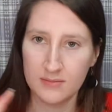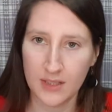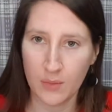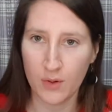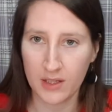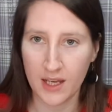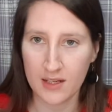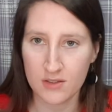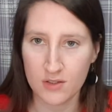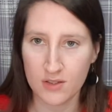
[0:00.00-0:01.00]
I want to
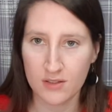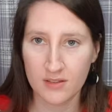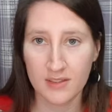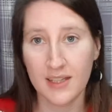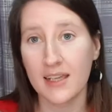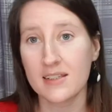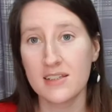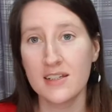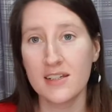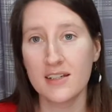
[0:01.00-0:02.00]
get done next
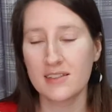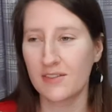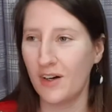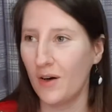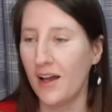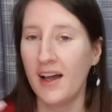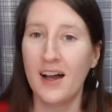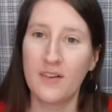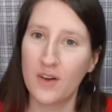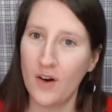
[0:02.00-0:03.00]
year, because I've got
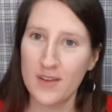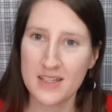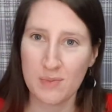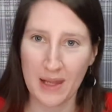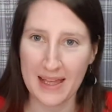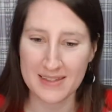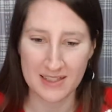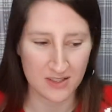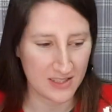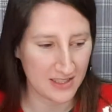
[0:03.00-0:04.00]
all these plans. I
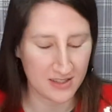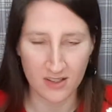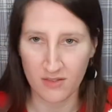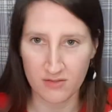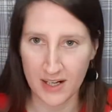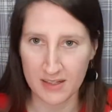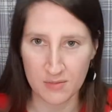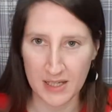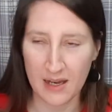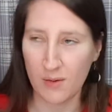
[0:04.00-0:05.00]
just need to sort of write them
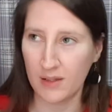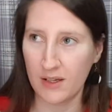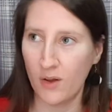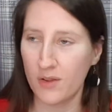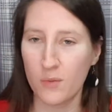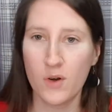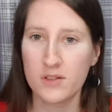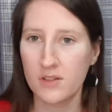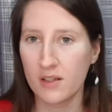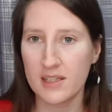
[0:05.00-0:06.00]
down, like all the
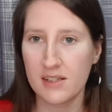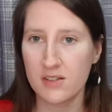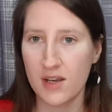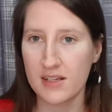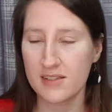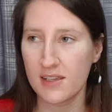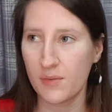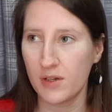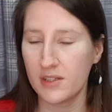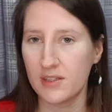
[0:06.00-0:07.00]
watercolor illustrations I
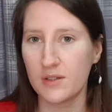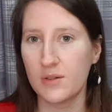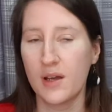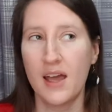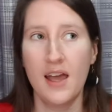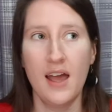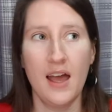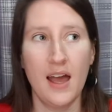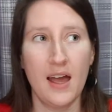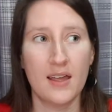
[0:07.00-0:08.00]
want to do
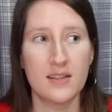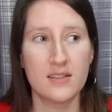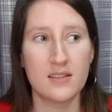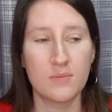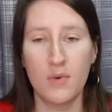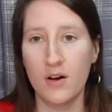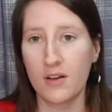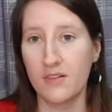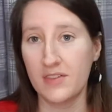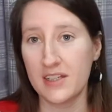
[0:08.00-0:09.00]
and more
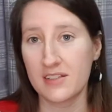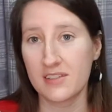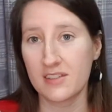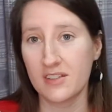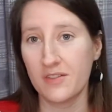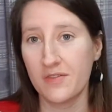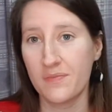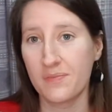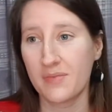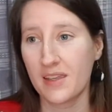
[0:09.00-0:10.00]
convention stuff.
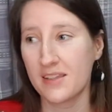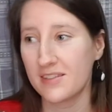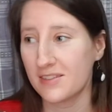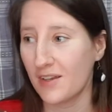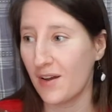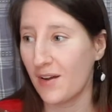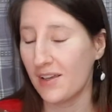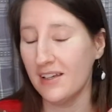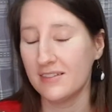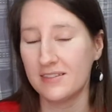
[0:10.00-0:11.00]
So
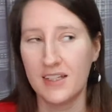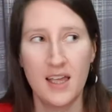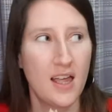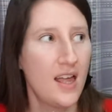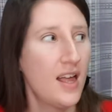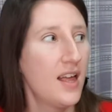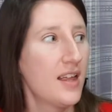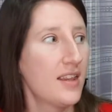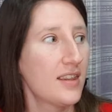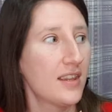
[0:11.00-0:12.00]
yeah,
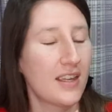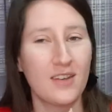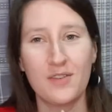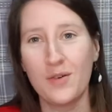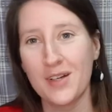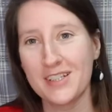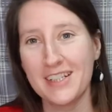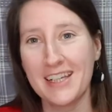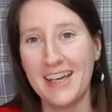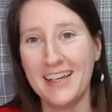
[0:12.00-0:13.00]
thank you for
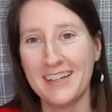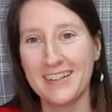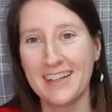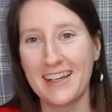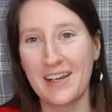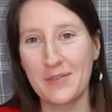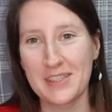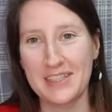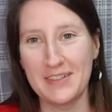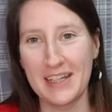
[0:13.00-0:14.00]
watching, and I will
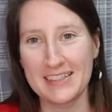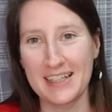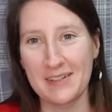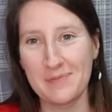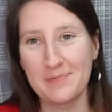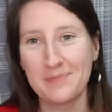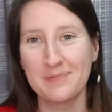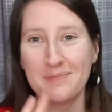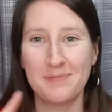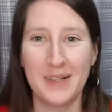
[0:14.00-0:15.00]
see you next time.
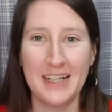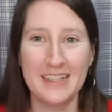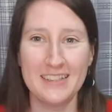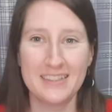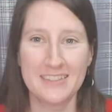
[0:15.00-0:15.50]
Bye!